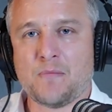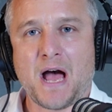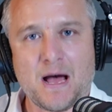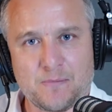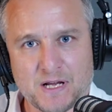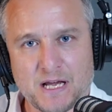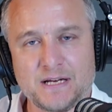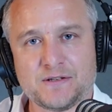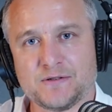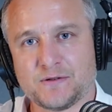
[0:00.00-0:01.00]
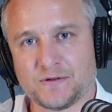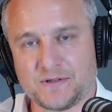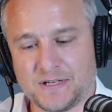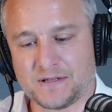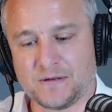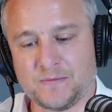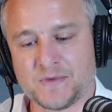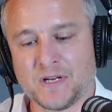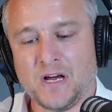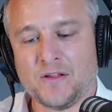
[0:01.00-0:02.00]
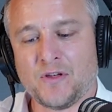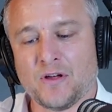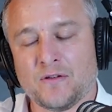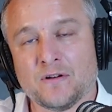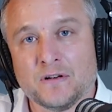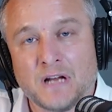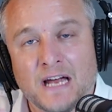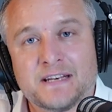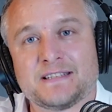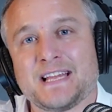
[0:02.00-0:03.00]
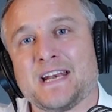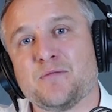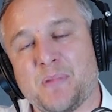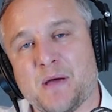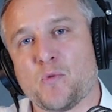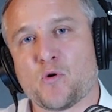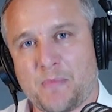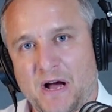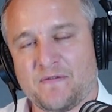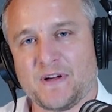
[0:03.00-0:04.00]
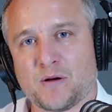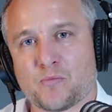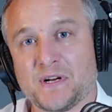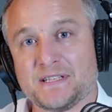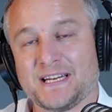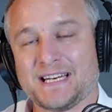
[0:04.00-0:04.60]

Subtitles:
applications or systems that understand a bit more about fingerprinting.